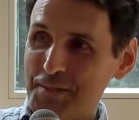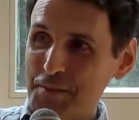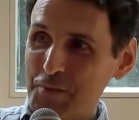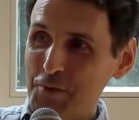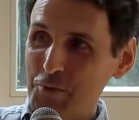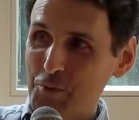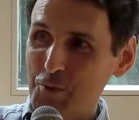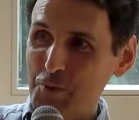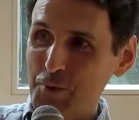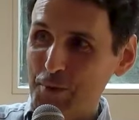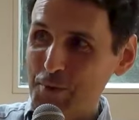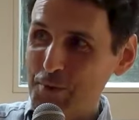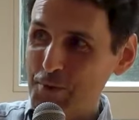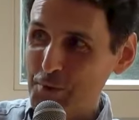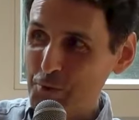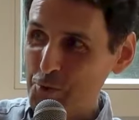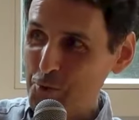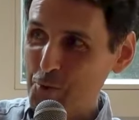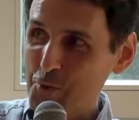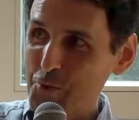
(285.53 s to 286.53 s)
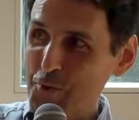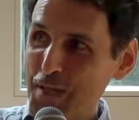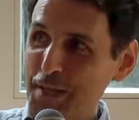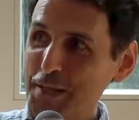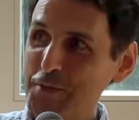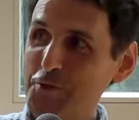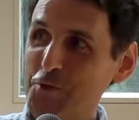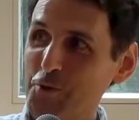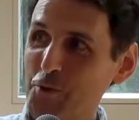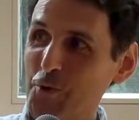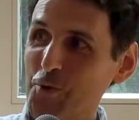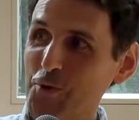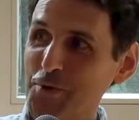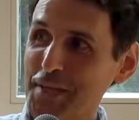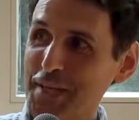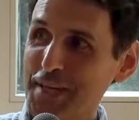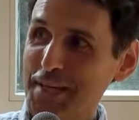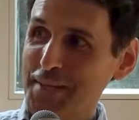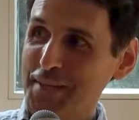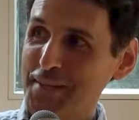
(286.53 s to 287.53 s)
You, you create your own
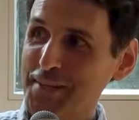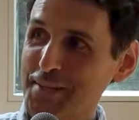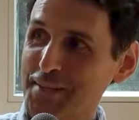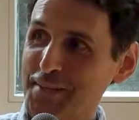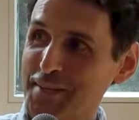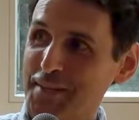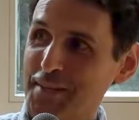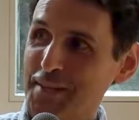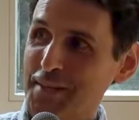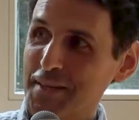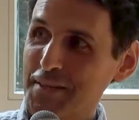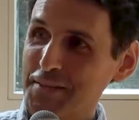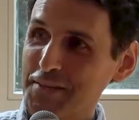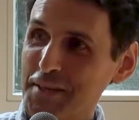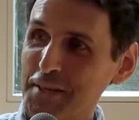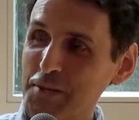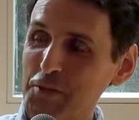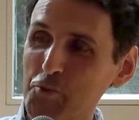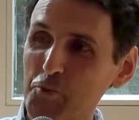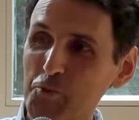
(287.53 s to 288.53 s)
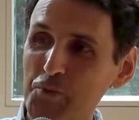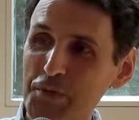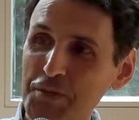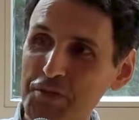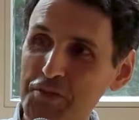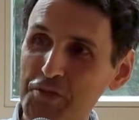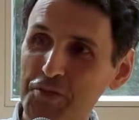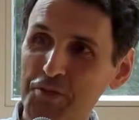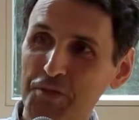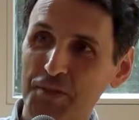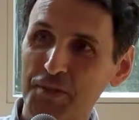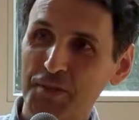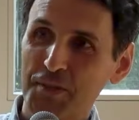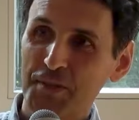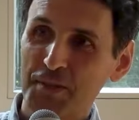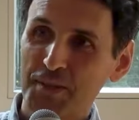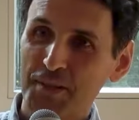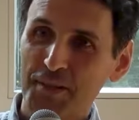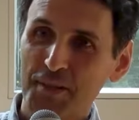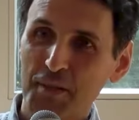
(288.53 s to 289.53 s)
hell, and then you reach
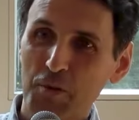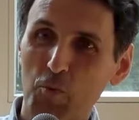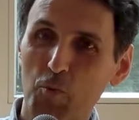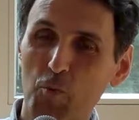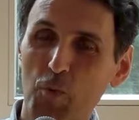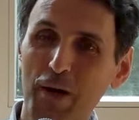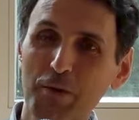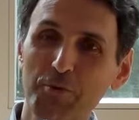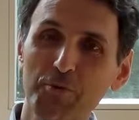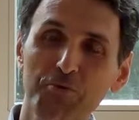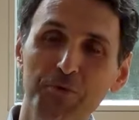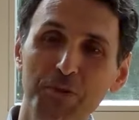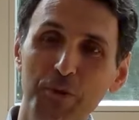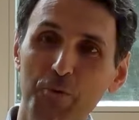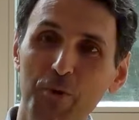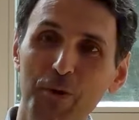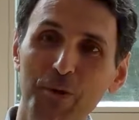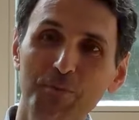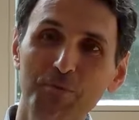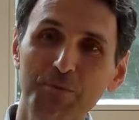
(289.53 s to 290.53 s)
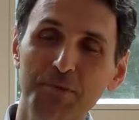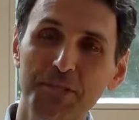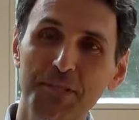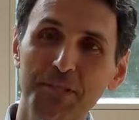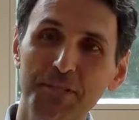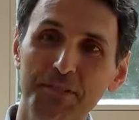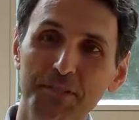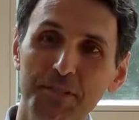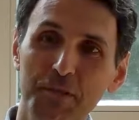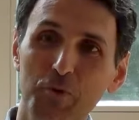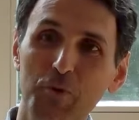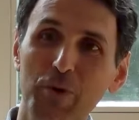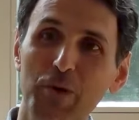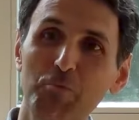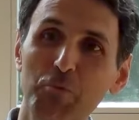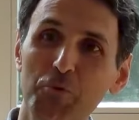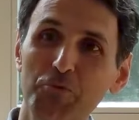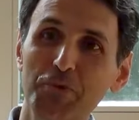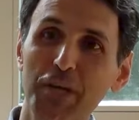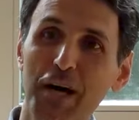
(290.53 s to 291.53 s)
one of the realms is the
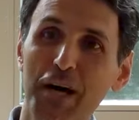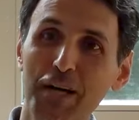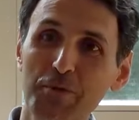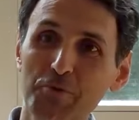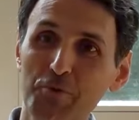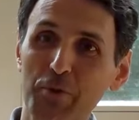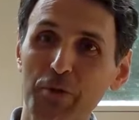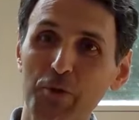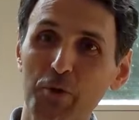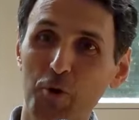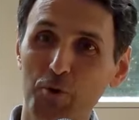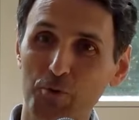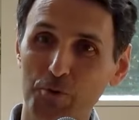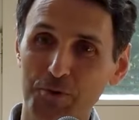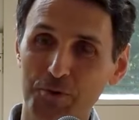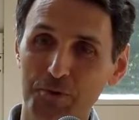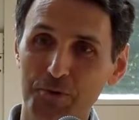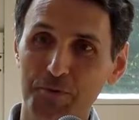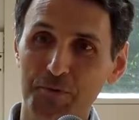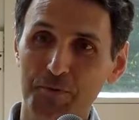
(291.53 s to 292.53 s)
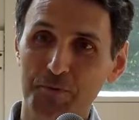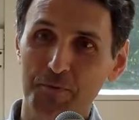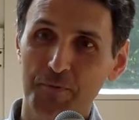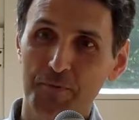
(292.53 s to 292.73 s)
realm of the hungry ghosts.